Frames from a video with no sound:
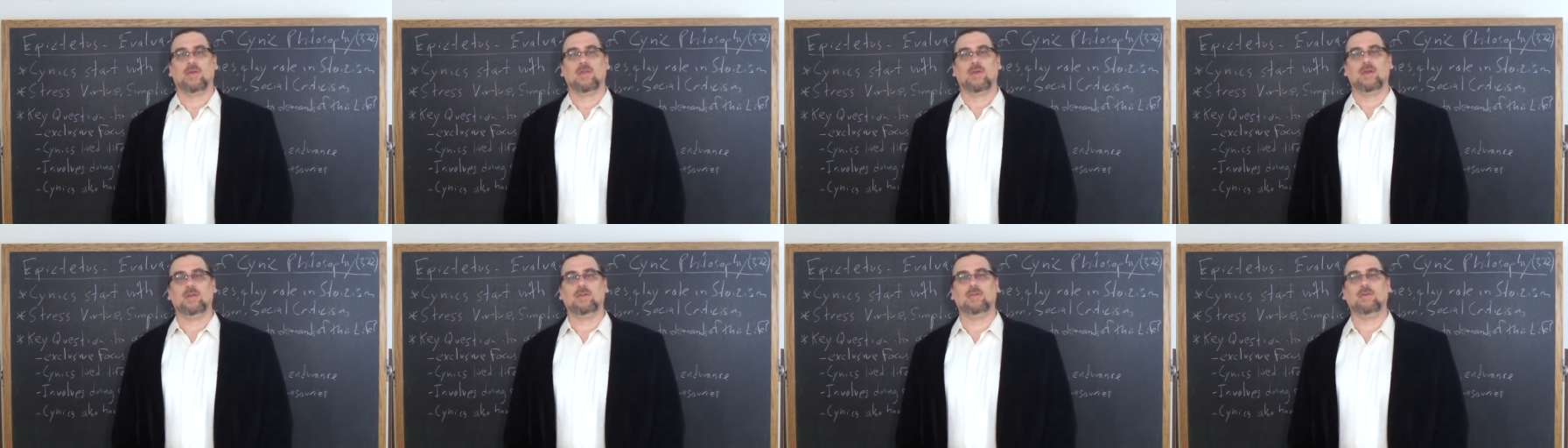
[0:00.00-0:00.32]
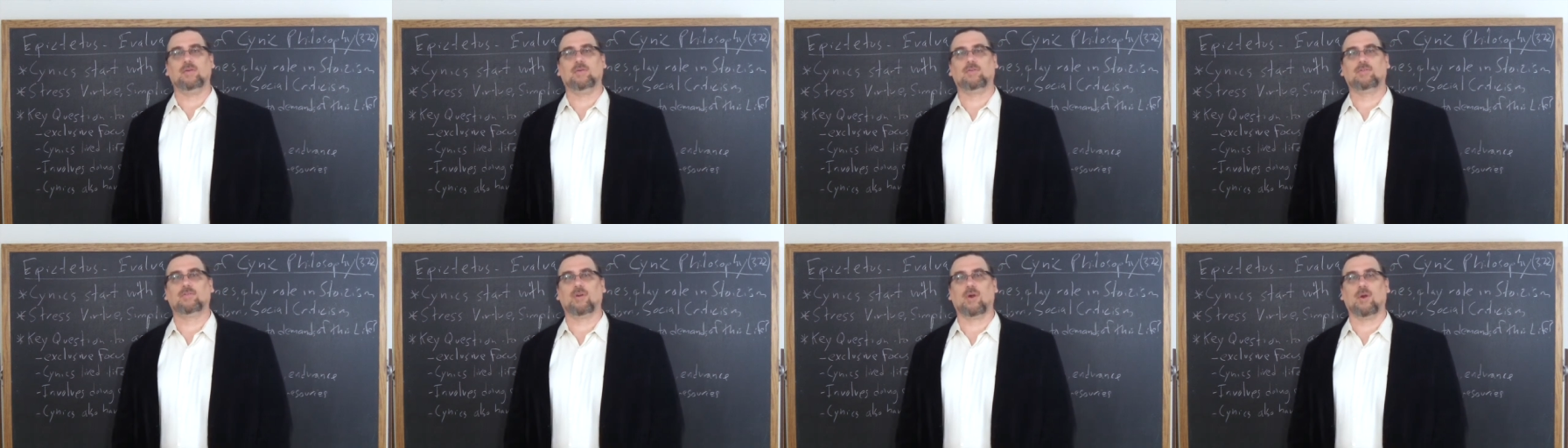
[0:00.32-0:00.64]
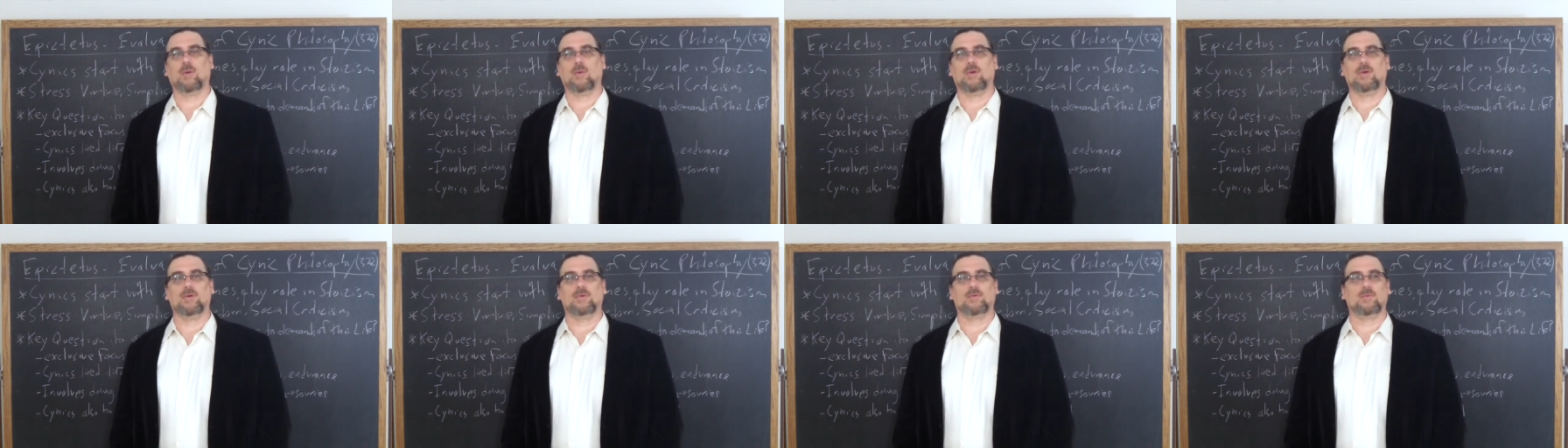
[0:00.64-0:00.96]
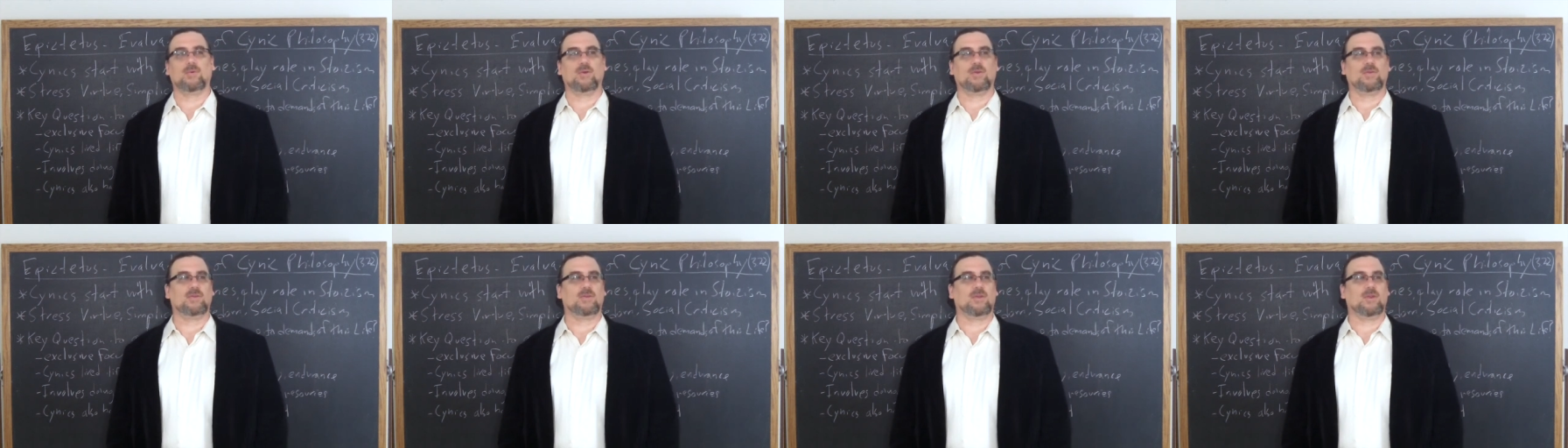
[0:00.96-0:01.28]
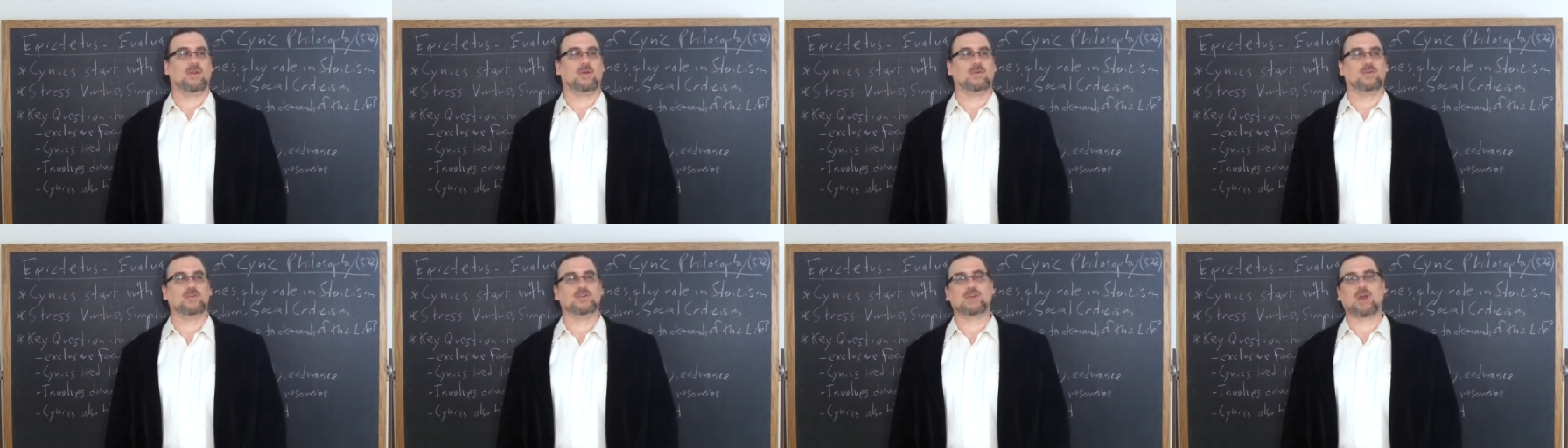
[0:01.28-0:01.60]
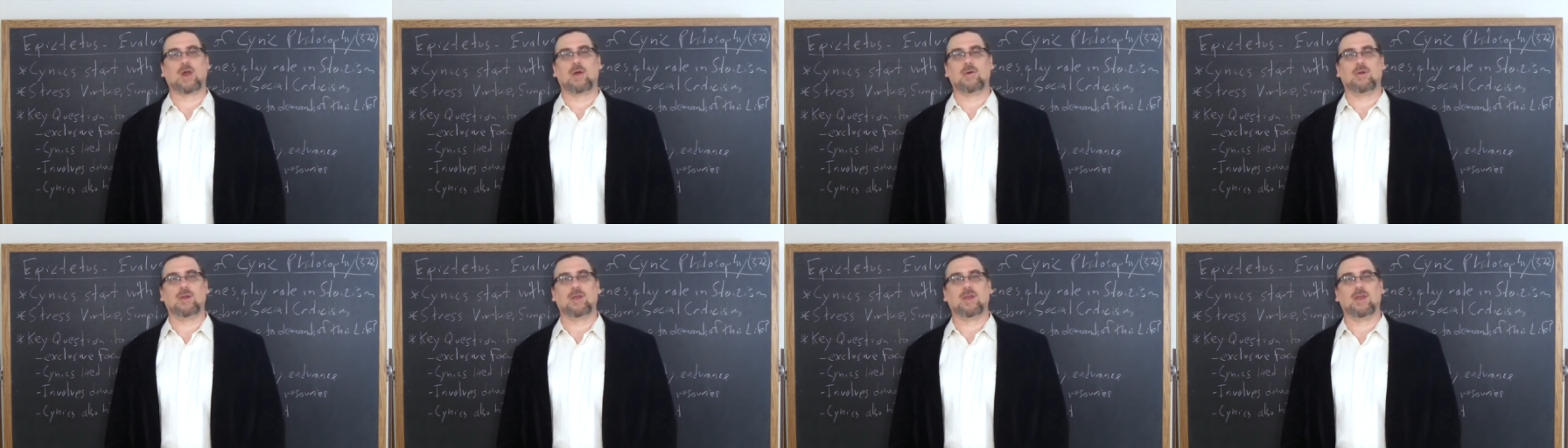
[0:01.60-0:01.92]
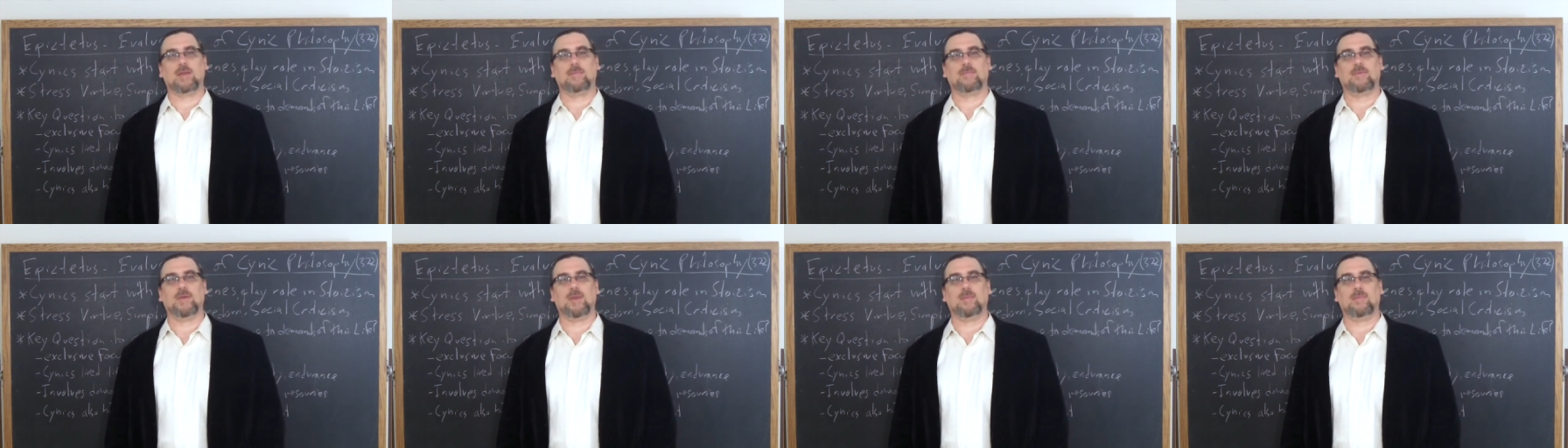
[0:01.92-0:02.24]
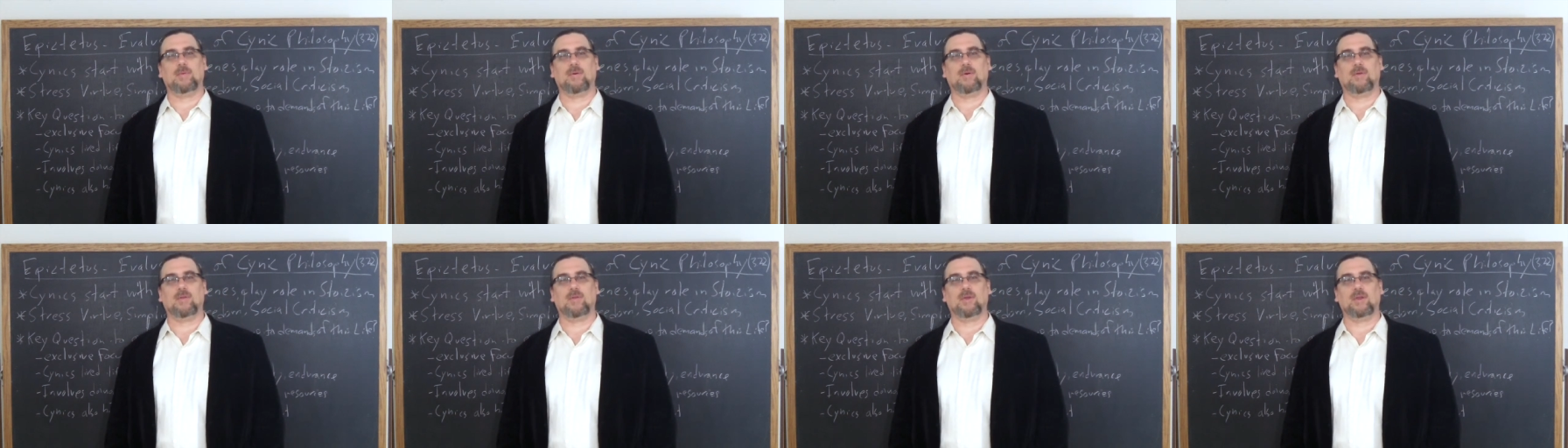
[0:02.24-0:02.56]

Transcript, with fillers: they do so with, with you know, shouting at people,